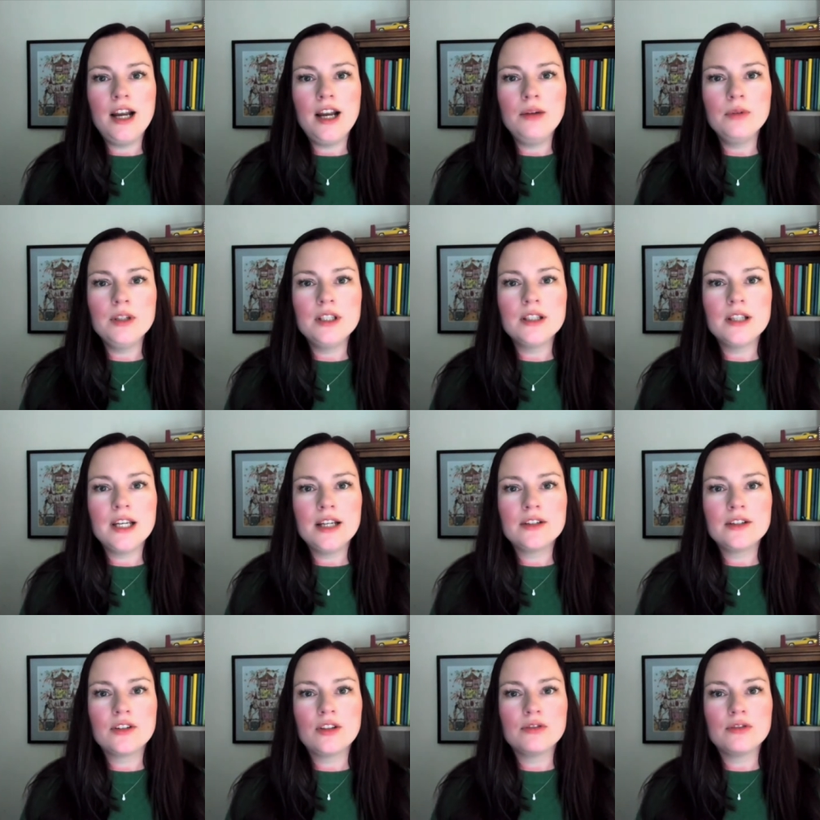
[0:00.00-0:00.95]
I really
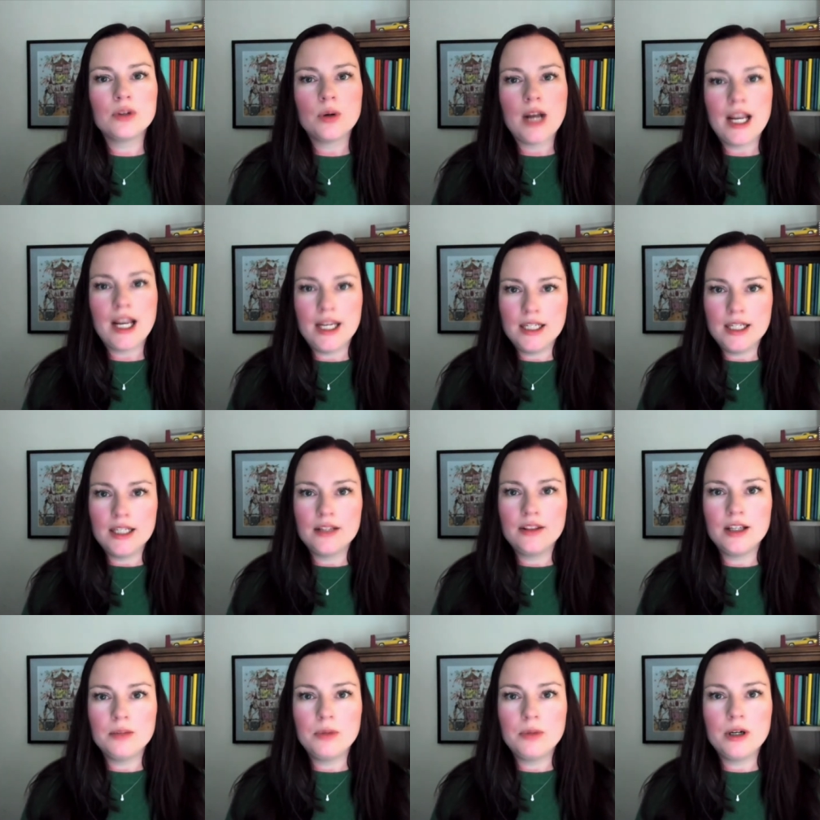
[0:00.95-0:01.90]
liked the
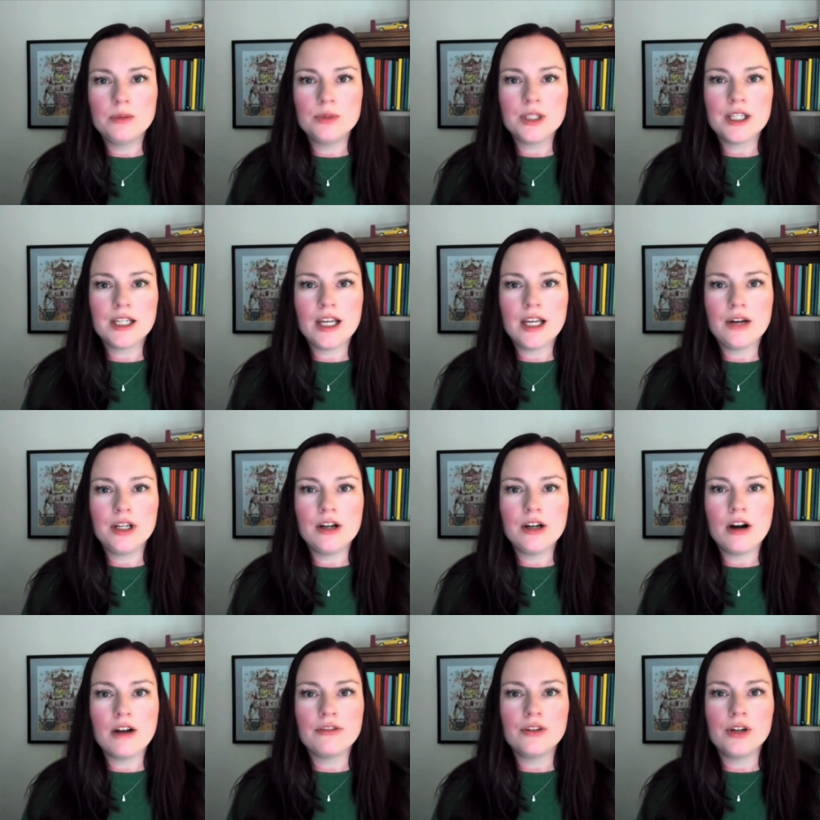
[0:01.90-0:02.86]
variety that public
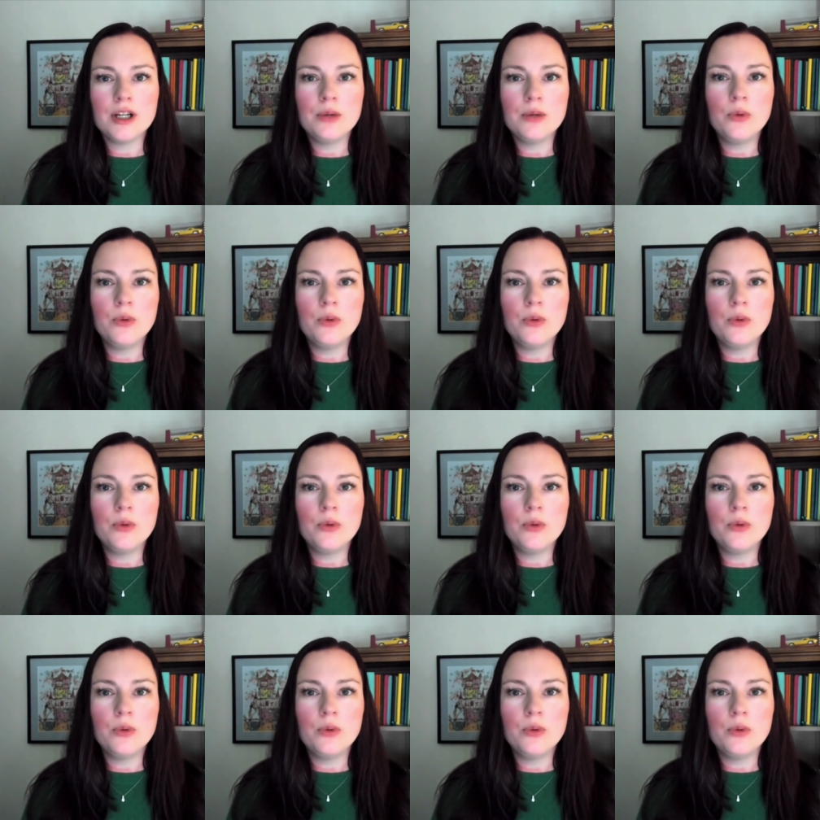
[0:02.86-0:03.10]
accounting offered.